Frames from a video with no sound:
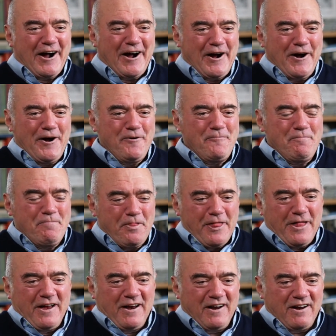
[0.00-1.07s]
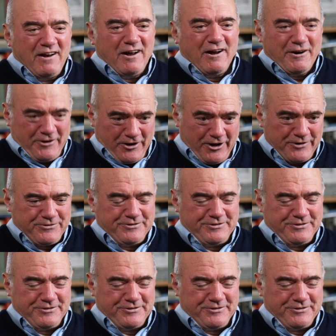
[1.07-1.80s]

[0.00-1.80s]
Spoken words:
cut